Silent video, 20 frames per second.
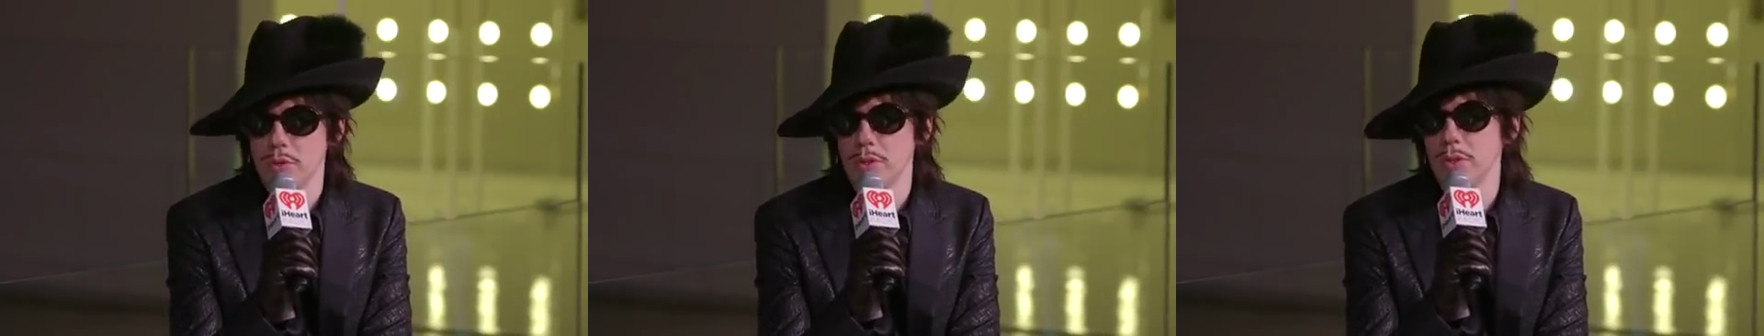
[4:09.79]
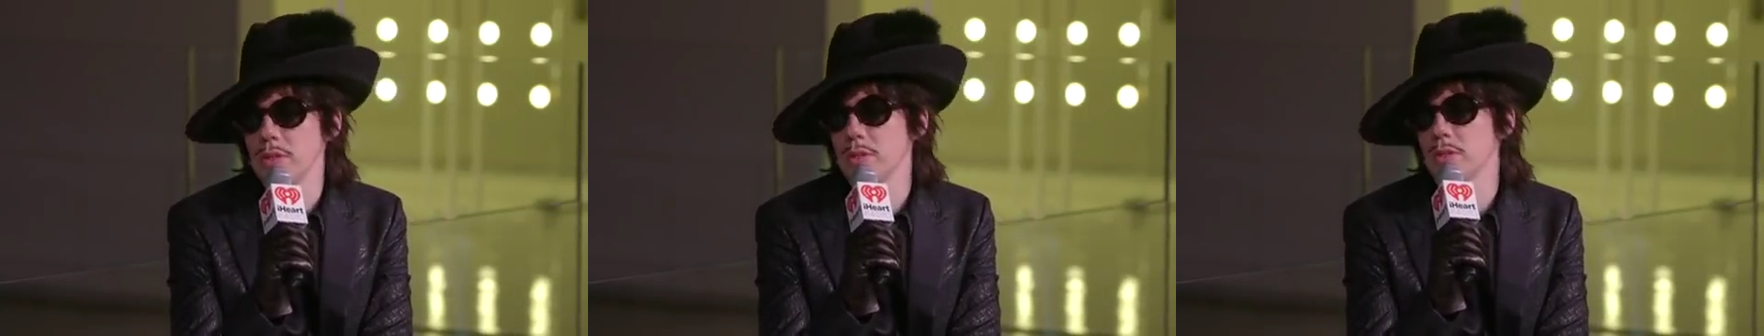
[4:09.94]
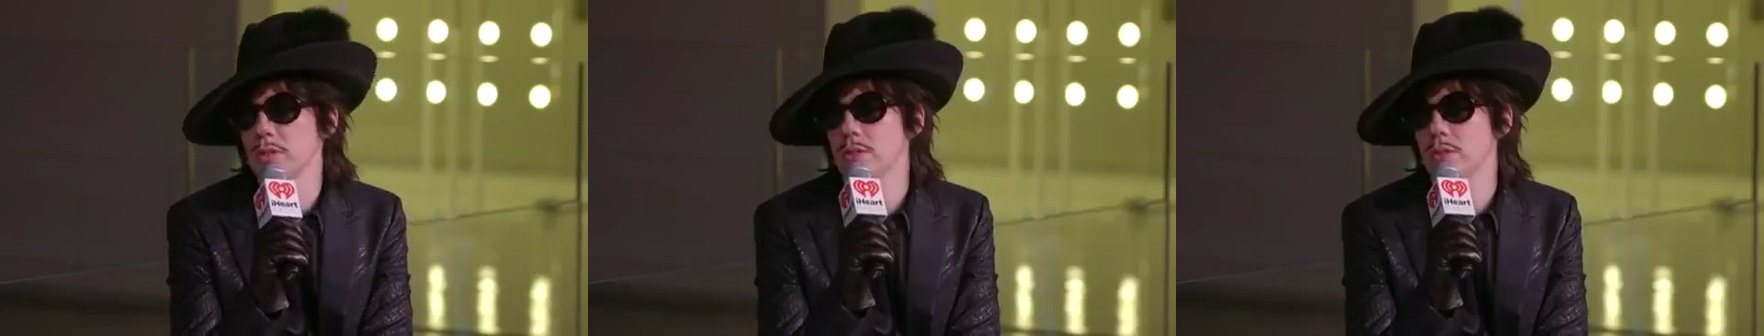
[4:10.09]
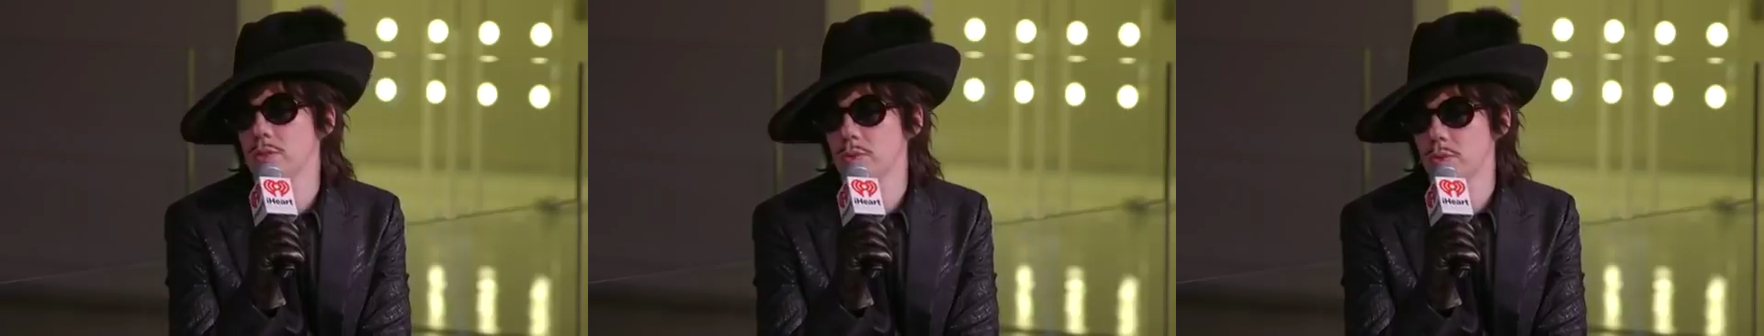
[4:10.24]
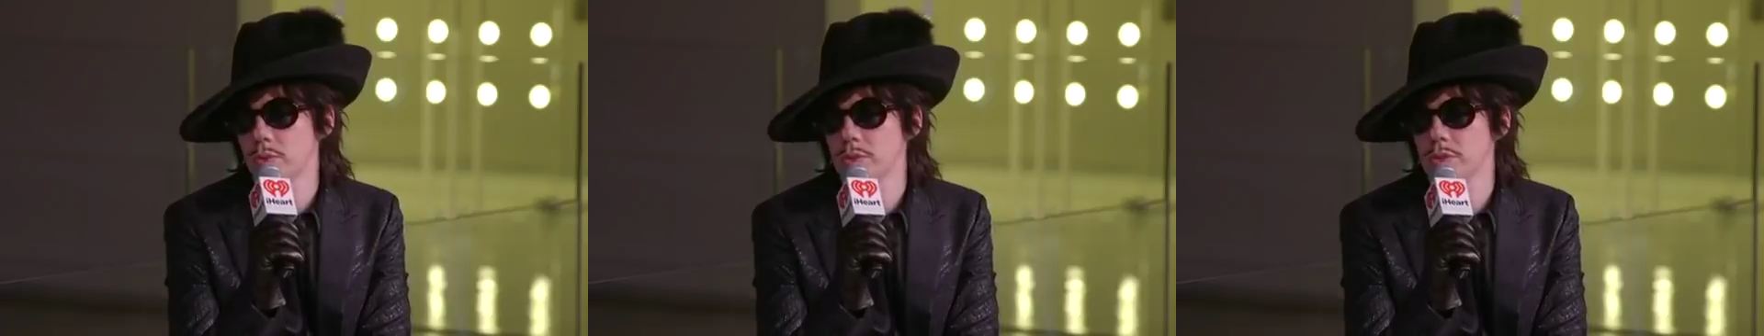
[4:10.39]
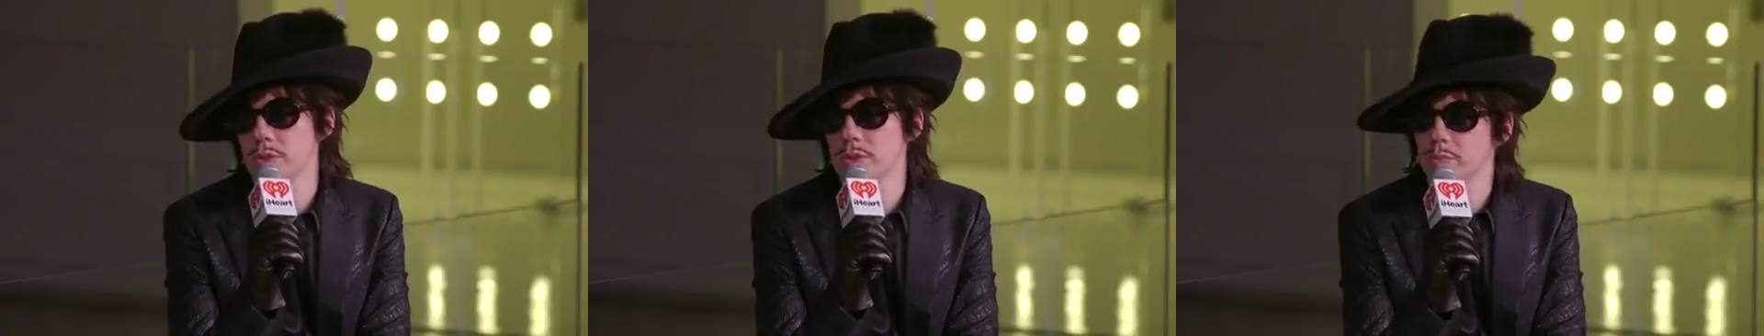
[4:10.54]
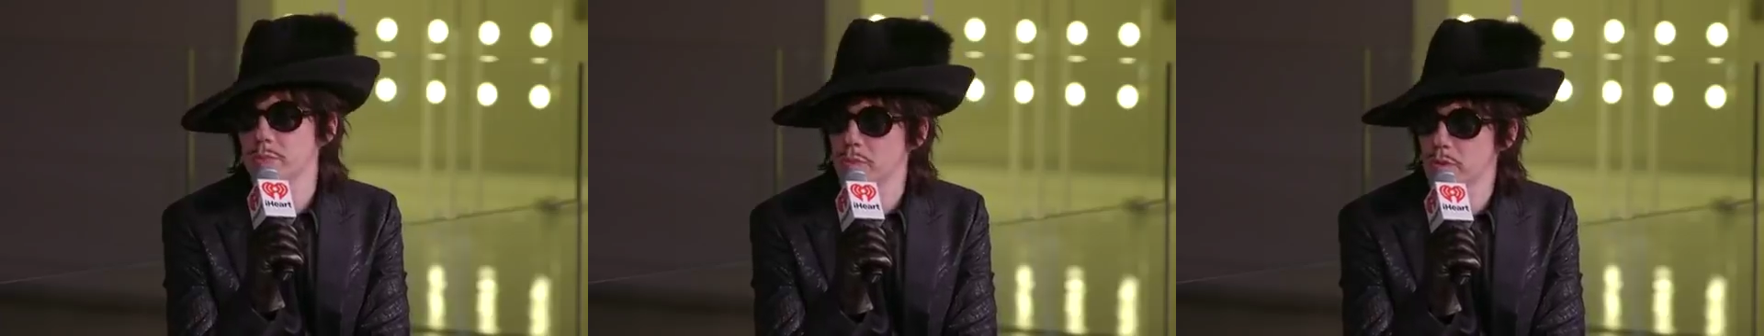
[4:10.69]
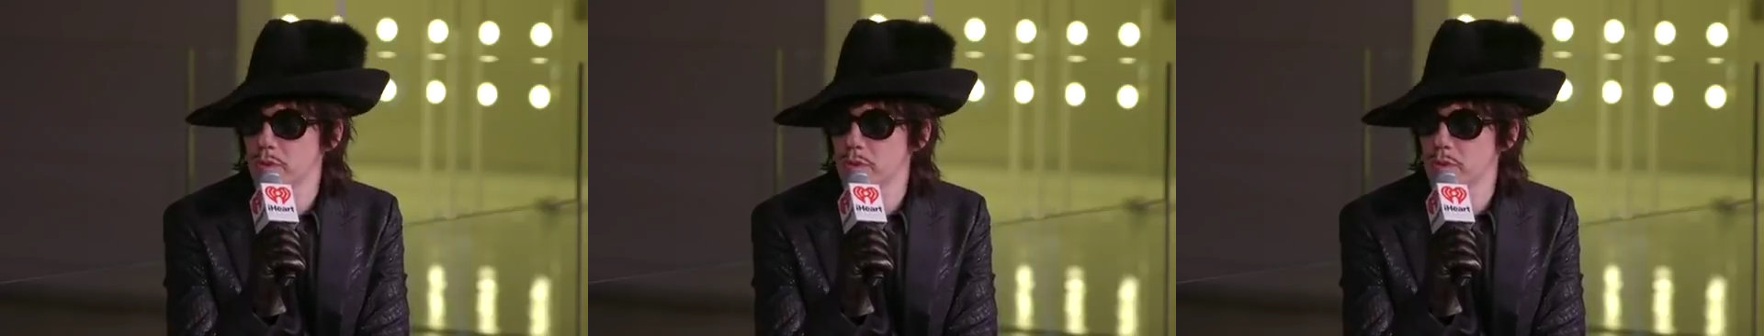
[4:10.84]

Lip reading: and then you tour some